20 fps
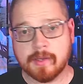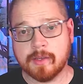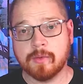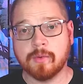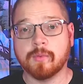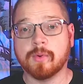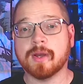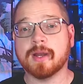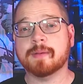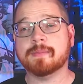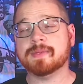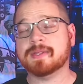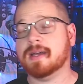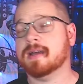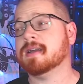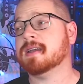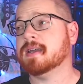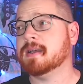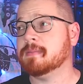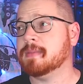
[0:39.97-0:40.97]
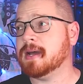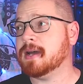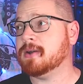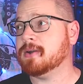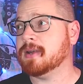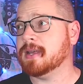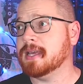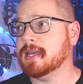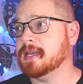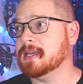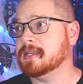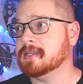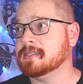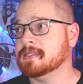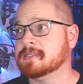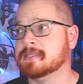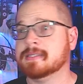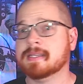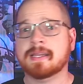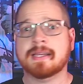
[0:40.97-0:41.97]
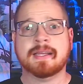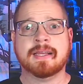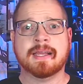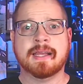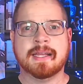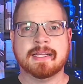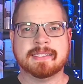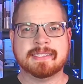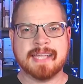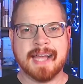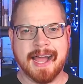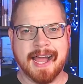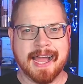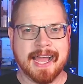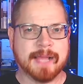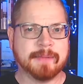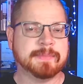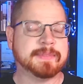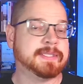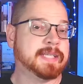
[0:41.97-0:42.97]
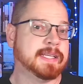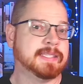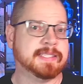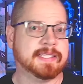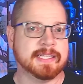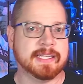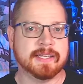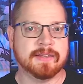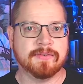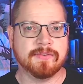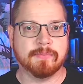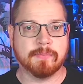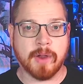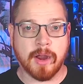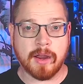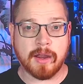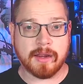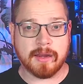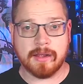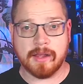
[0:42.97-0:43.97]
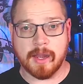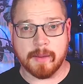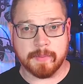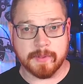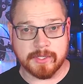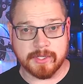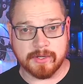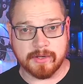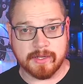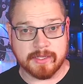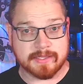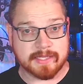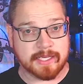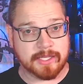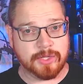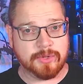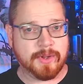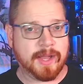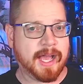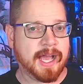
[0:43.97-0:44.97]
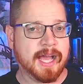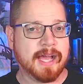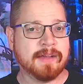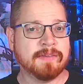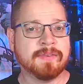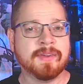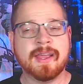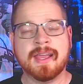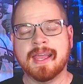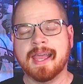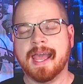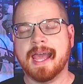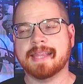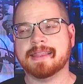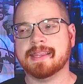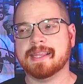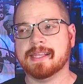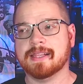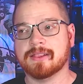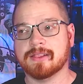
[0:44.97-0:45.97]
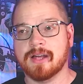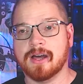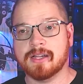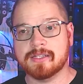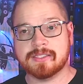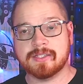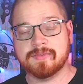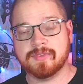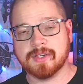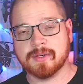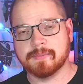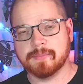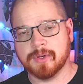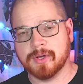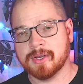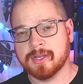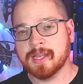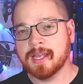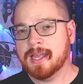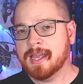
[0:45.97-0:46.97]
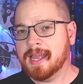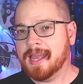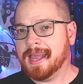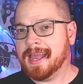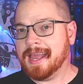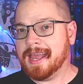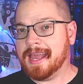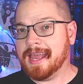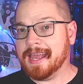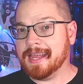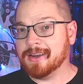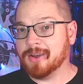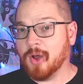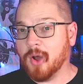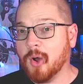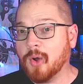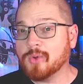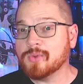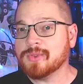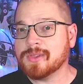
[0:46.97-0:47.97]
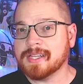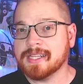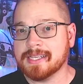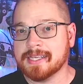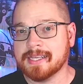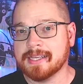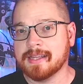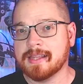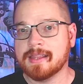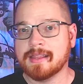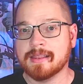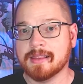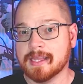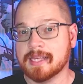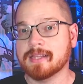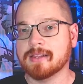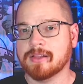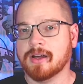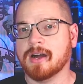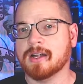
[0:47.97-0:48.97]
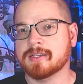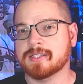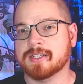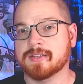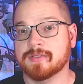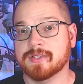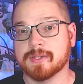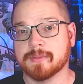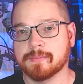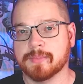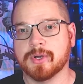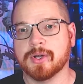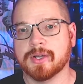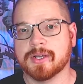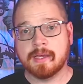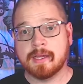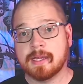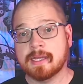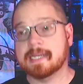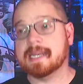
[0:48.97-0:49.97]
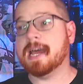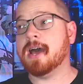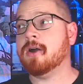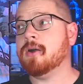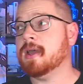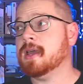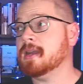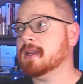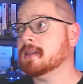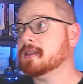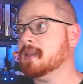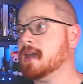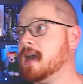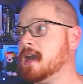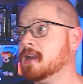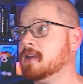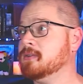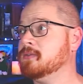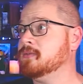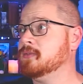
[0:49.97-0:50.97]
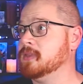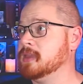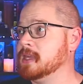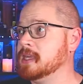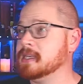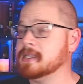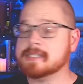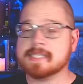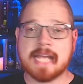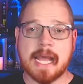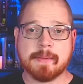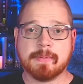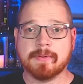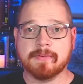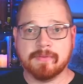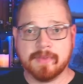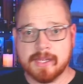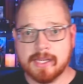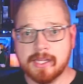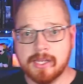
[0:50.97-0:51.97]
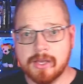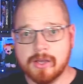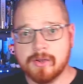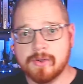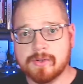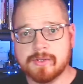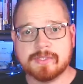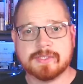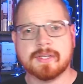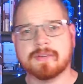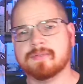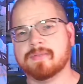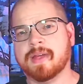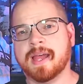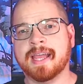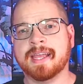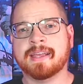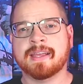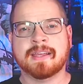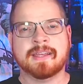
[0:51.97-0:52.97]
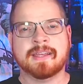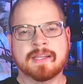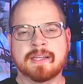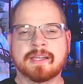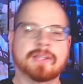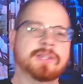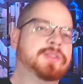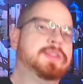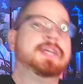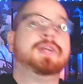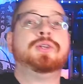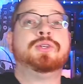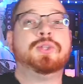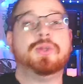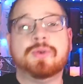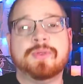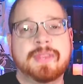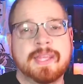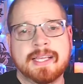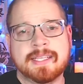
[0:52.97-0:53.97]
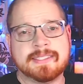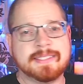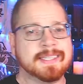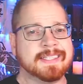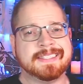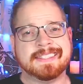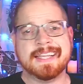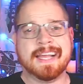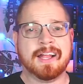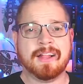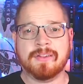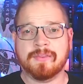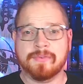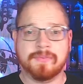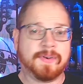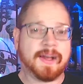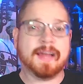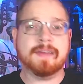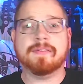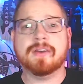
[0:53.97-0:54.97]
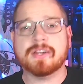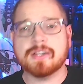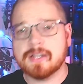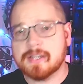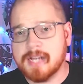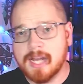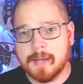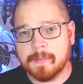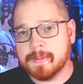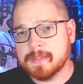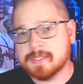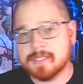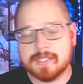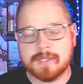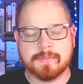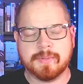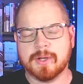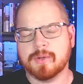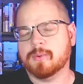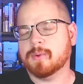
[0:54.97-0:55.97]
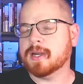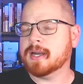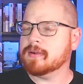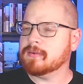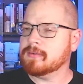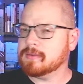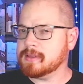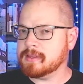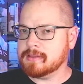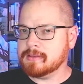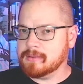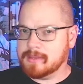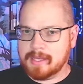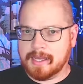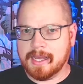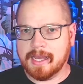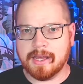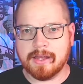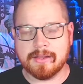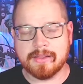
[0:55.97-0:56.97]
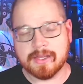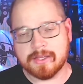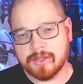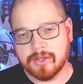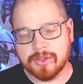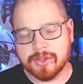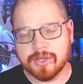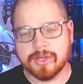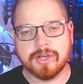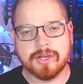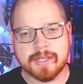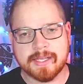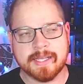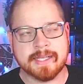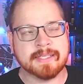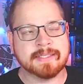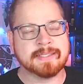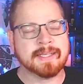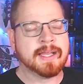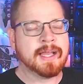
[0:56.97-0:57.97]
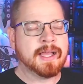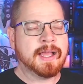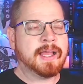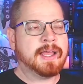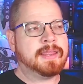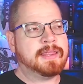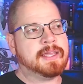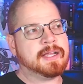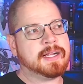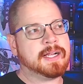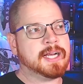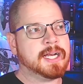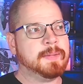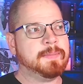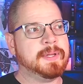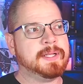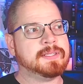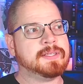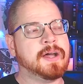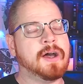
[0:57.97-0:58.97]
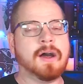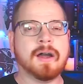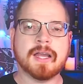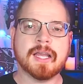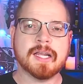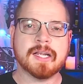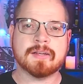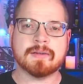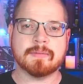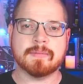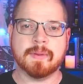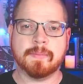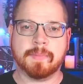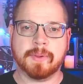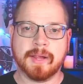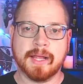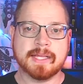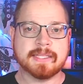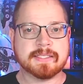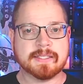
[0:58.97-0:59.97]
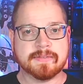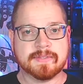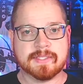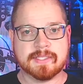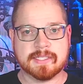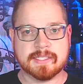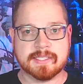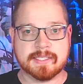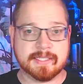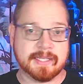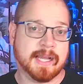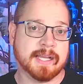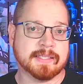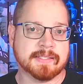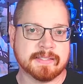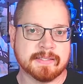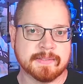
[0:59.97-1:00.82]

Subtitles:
What I'm talking about is time-sensitive marketing opportunities that you have at the launch of your book and only the launch of your book. Now, in a lot of these type of videos of like, they do this to sell 500 copies of your book, whatever the hell the hook is, they're going to be talking from a place of success.